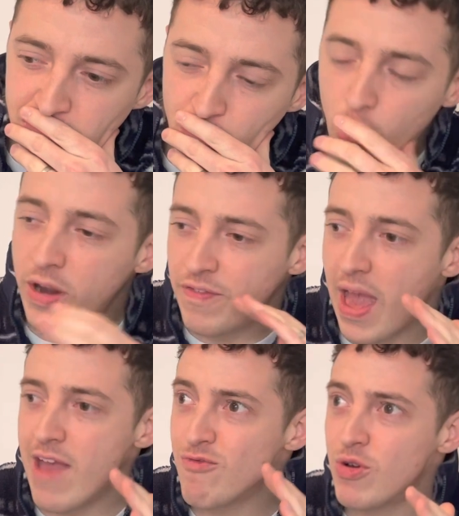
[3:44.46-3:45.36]
What if
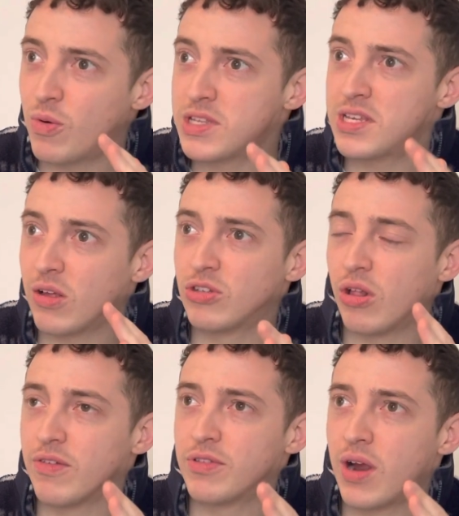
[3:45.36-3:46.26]
everyone sells all
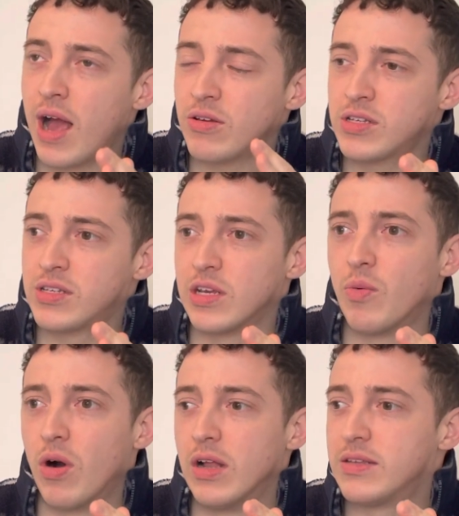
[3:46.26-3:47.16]
of their houses at
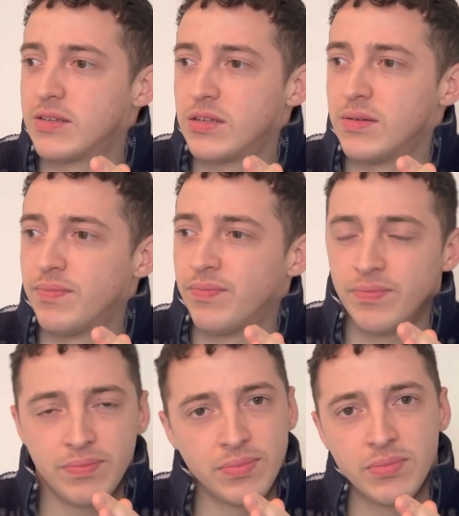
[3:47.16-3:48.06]
once?
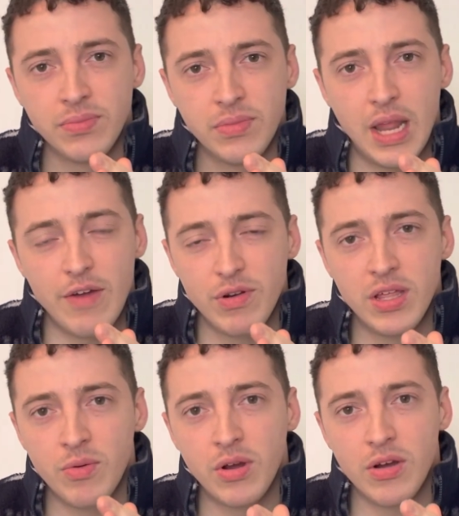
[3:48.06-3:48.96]

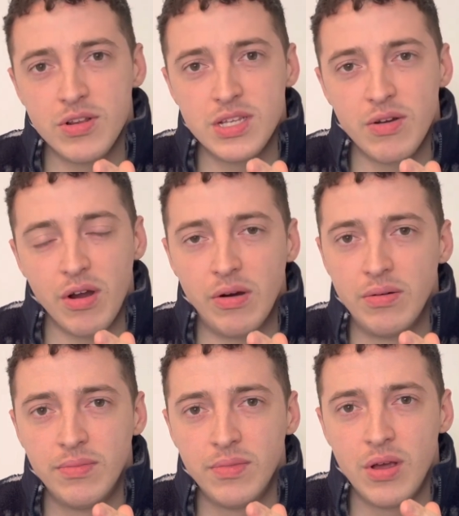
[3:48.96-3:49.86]
Everything would go to zero.
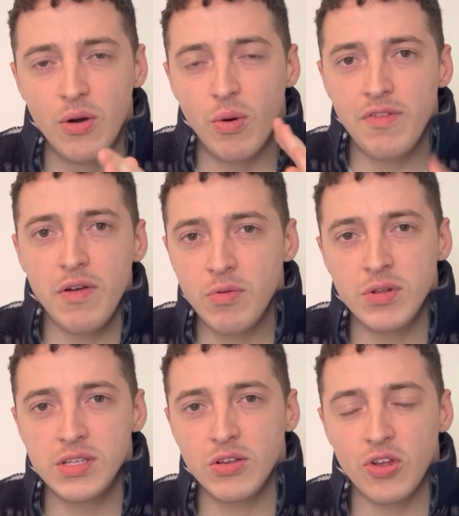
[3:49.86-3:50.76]
What if everyone
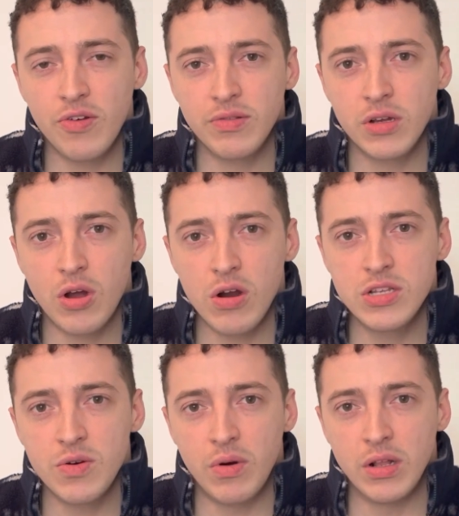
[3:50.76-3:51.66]
sells all of their cars
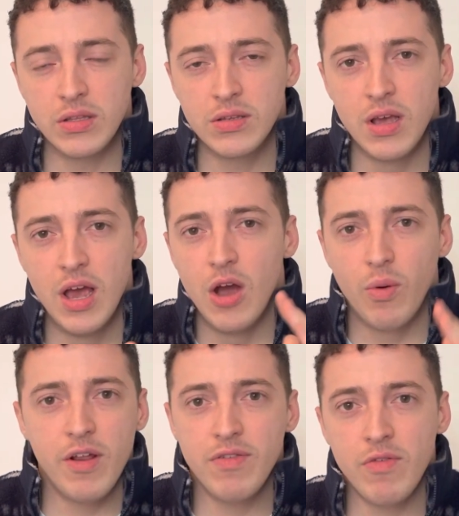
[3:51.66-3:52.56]
at once? What
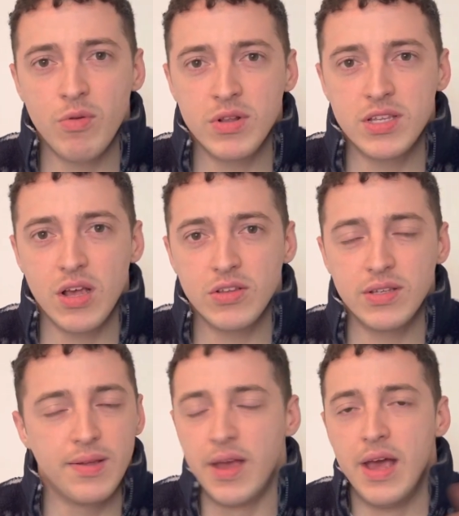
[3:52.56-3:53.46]
if everyone sells.
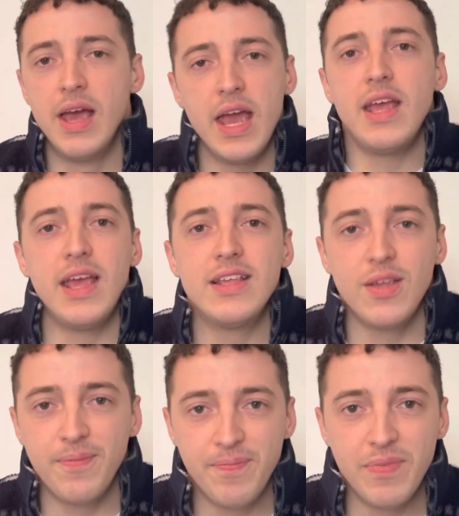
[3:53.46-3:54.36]
It,
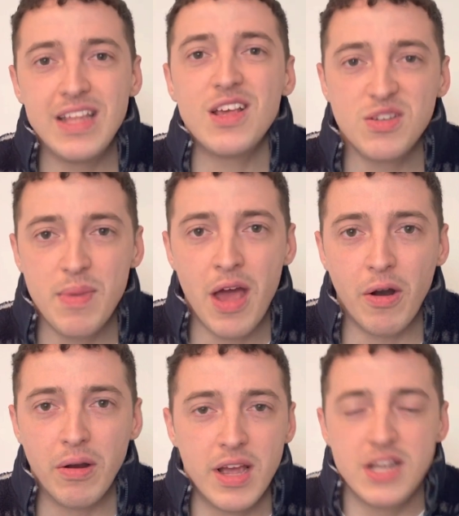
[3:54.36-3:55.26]
it doesn't matter.
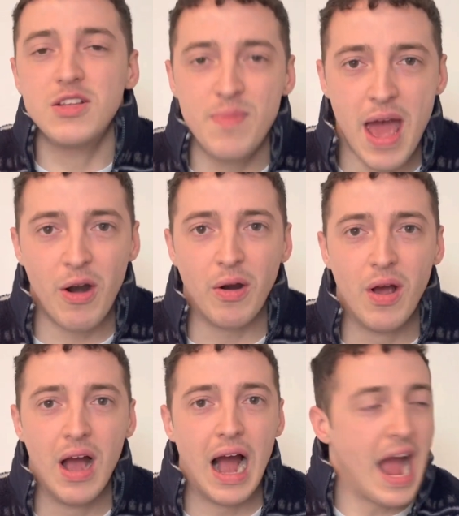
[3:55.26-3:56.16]
It doesn't matter.
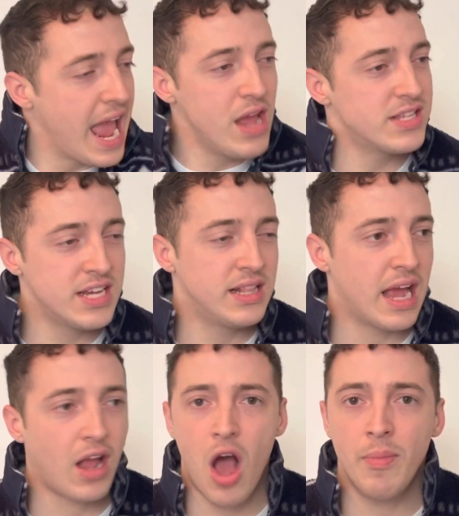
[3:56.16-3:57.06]
I hate seeing that
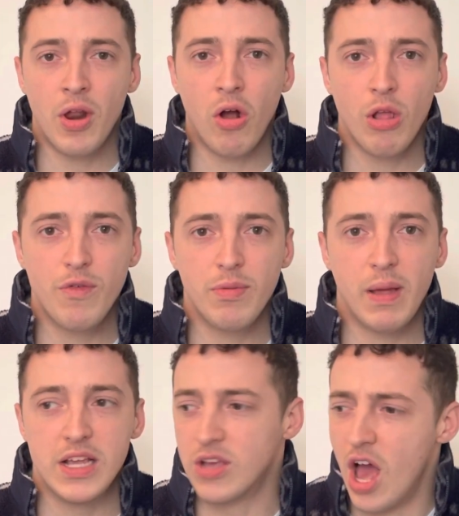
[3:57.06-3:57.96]
comment all over the place.